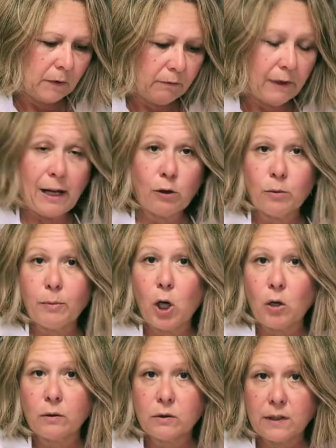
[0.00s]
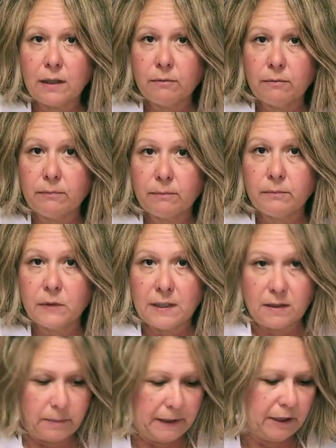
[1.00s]
flour balls have
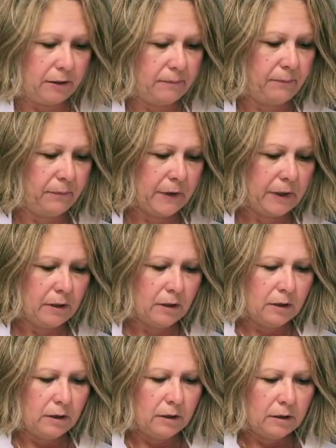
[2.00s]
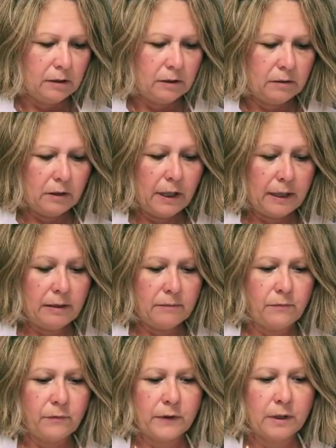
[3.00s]
disappeared. Okay,
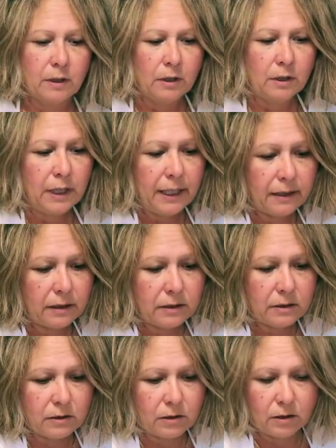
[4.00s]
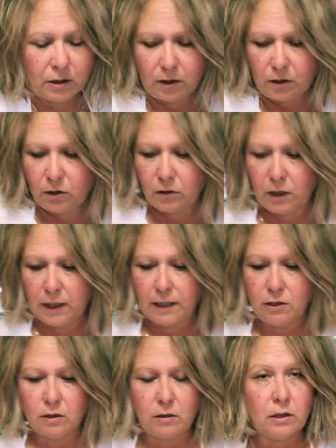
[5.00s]
next you're going to
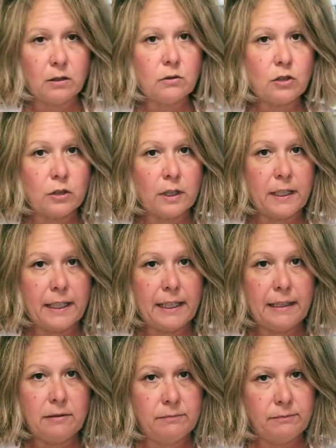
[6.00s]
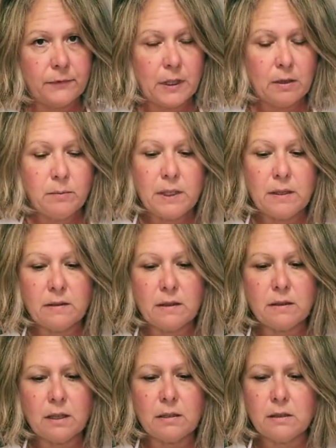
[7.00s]
get you a little tray, because this
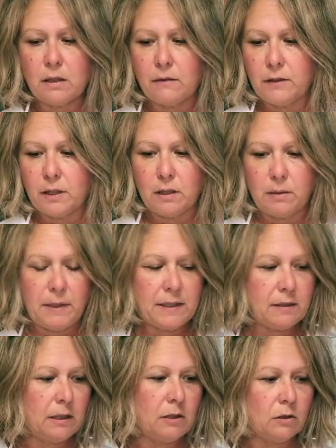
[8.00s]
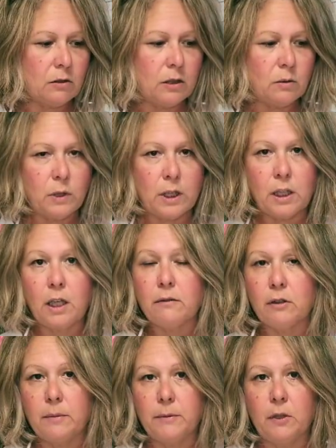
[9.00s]
gets definitely messy, and you're going to want to cover
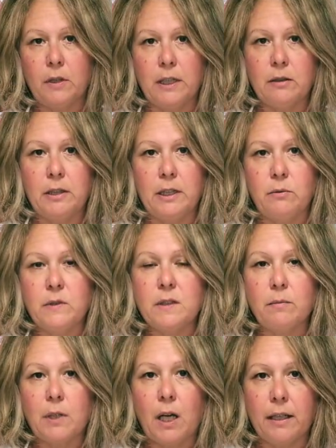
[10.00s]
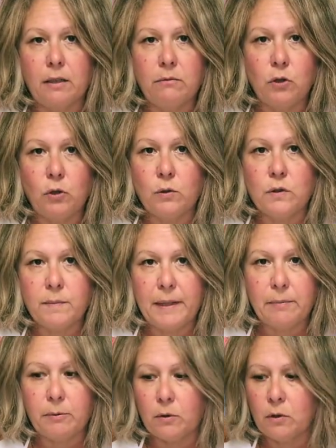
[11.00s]
up your area with some kind of
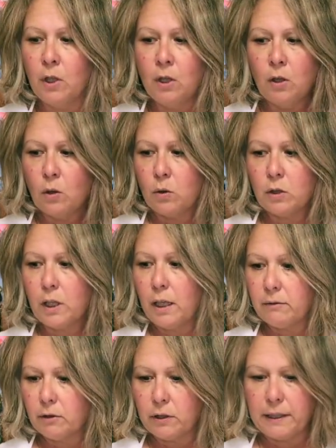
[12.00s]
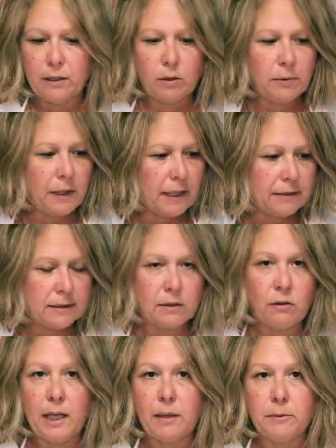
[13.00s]
newspaper or covering or plastic
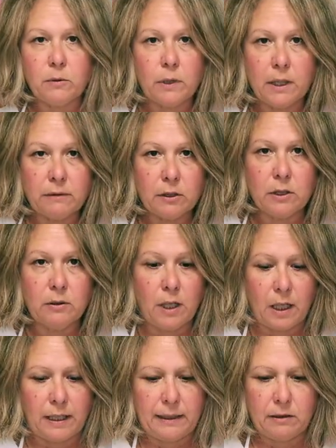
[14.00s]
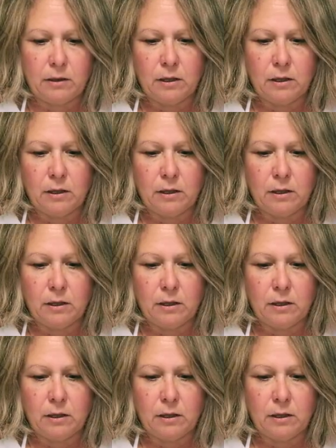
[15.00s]
wrap or whatever you got.